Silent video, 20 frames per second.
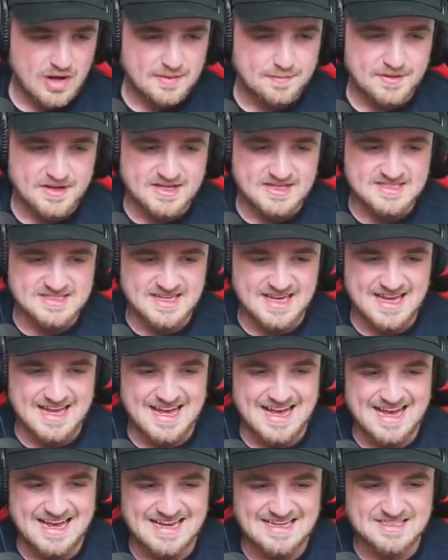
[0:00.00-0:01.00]
quick because it
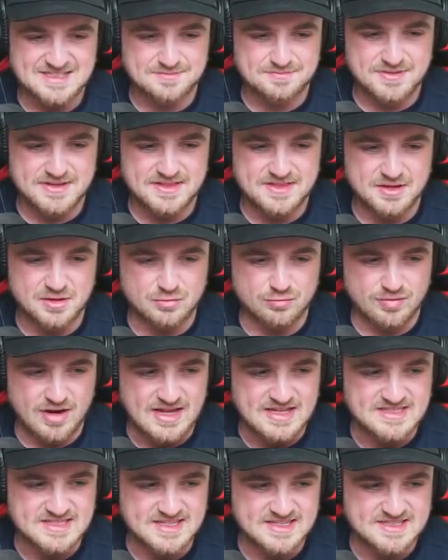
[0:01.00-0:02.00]
hasn't been the
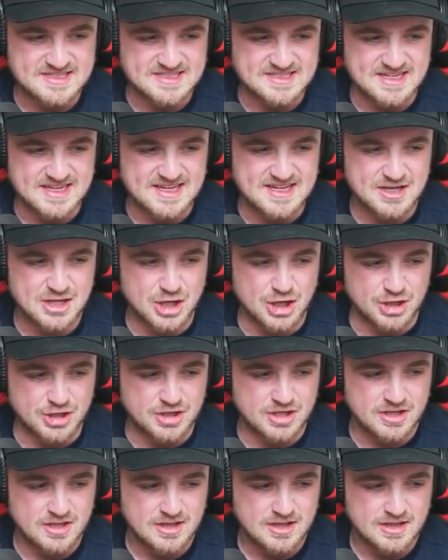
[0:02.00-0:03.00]
greatest. See,
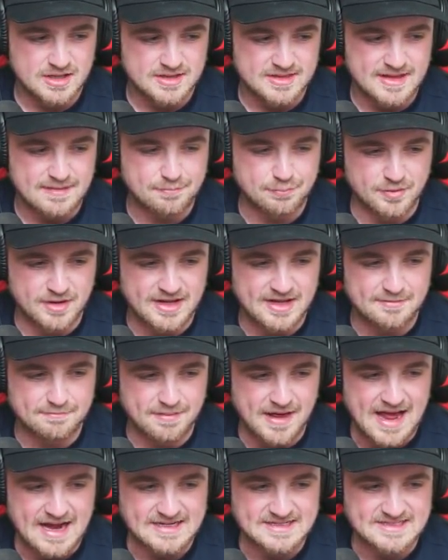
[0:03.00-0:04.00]
look they're bringing
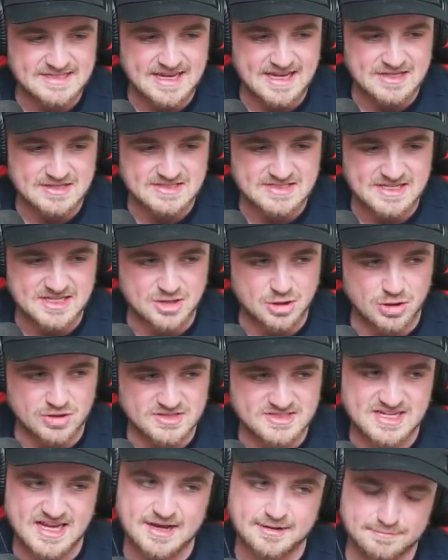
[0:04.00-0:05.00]
back DLC
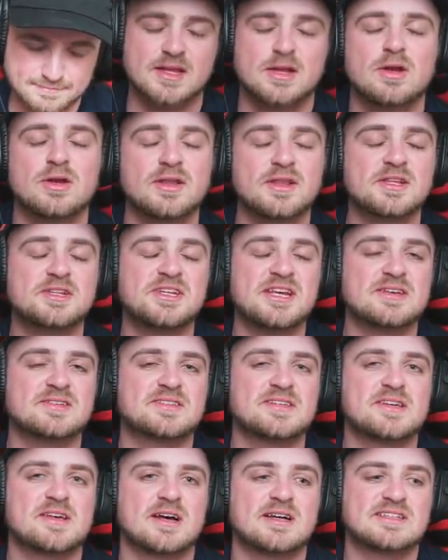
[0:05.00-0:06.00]
content. So a lot of the
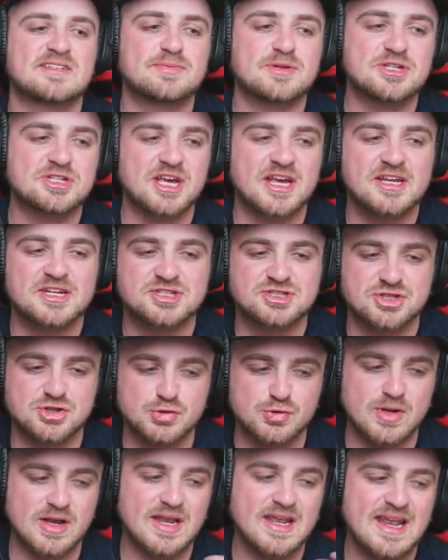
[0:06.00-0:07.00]
DLC cars have been changed
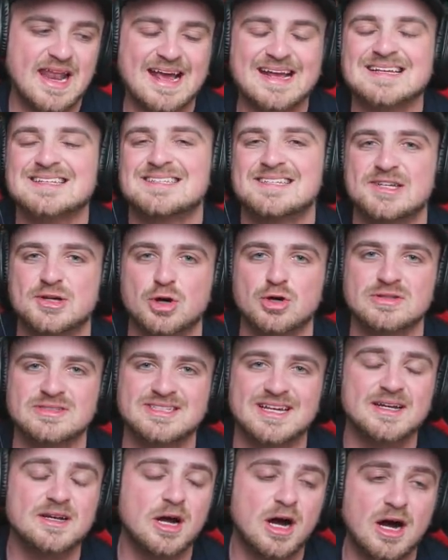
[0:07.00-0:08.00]
to legacy
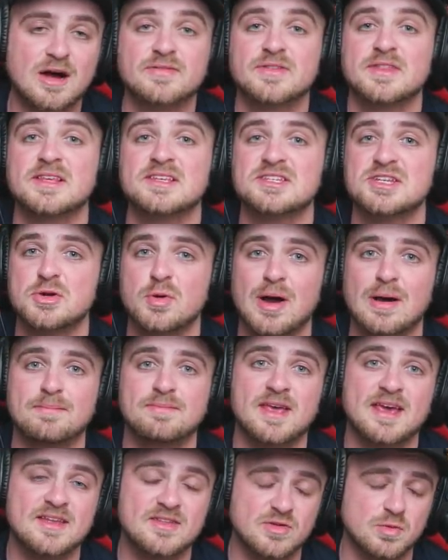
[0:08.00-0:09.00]
content after this new
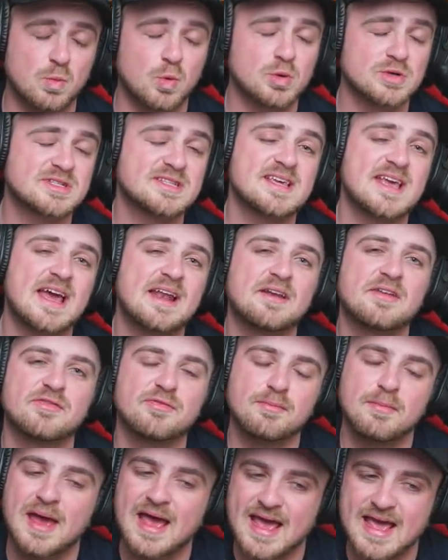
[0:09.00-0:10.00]
update towards the end
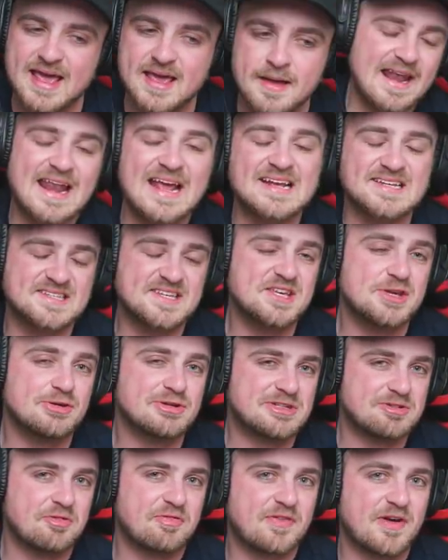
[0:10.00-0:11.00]
of May. And legacy
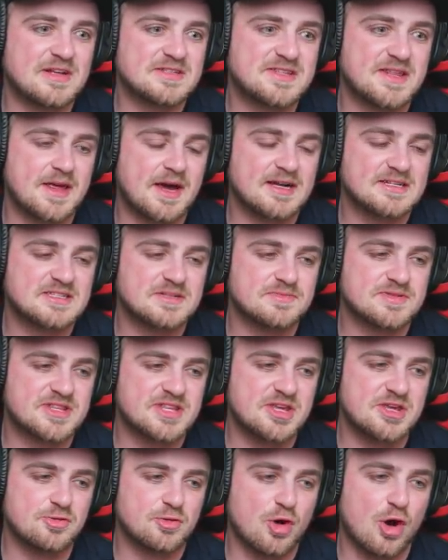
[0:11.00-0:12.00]
usually refer to the items
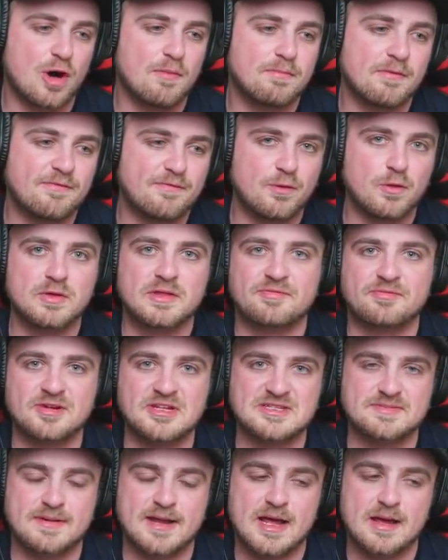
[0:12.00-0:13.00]
that you got before the
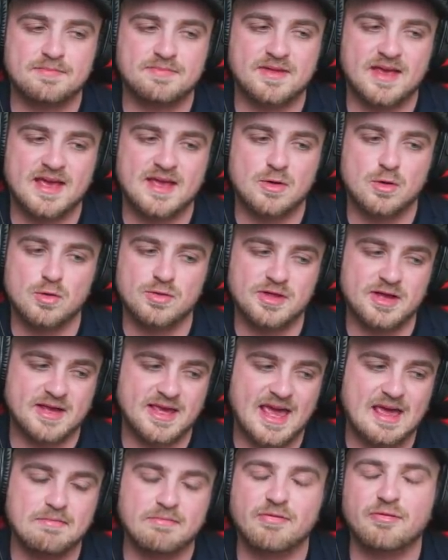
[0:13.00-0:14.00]
free-to-play update or
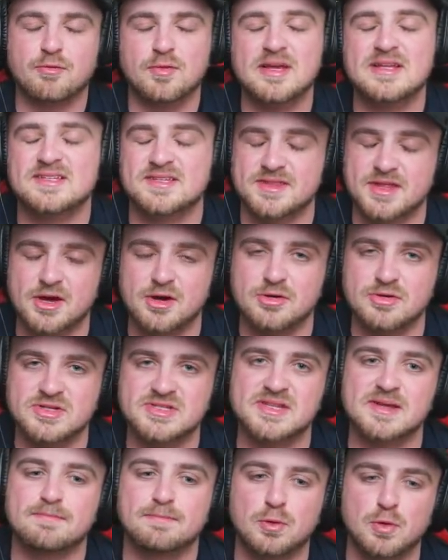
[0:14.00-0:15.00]
that came free to
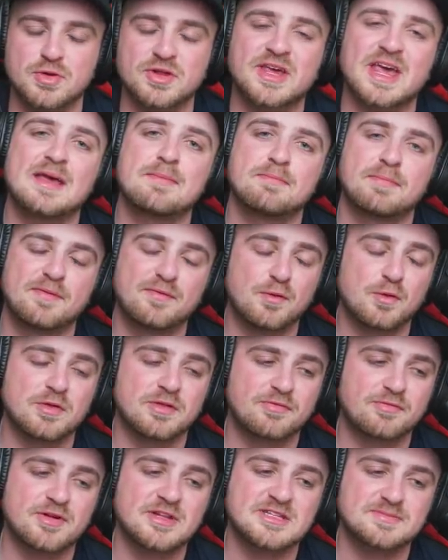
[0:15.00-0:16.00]
those that bought the game before
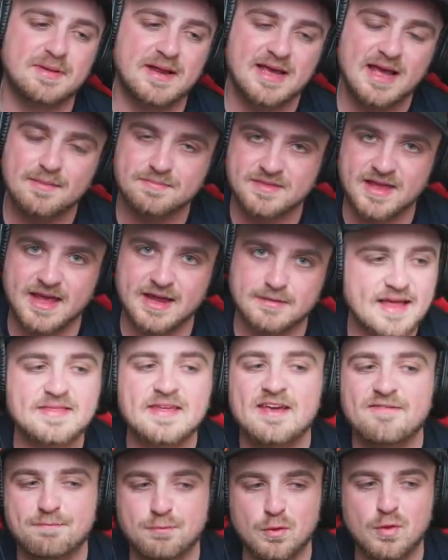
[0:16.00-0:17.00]
the free-to-play update.
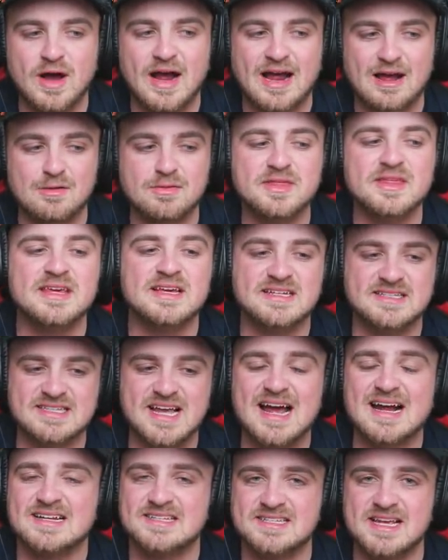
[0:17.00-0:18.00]
And they've brought out the
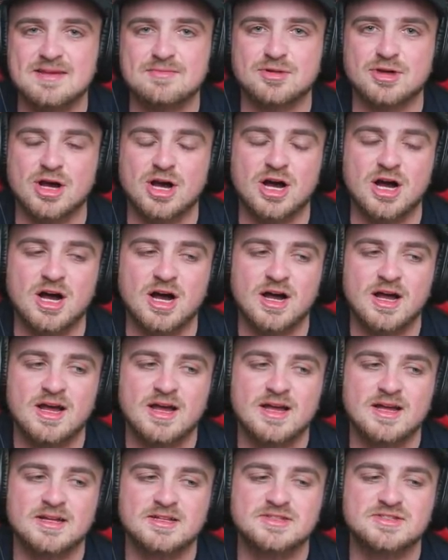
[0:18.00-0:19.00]
exact same car
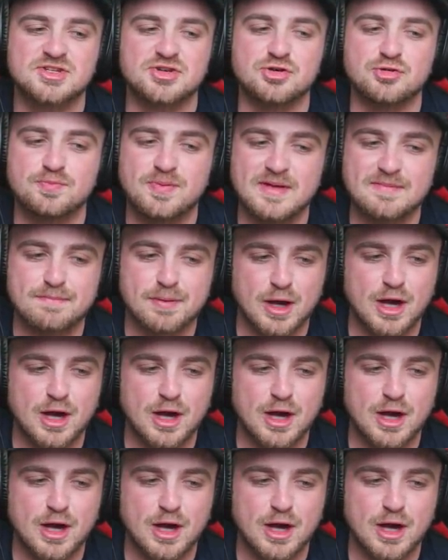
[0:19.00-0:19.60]
to be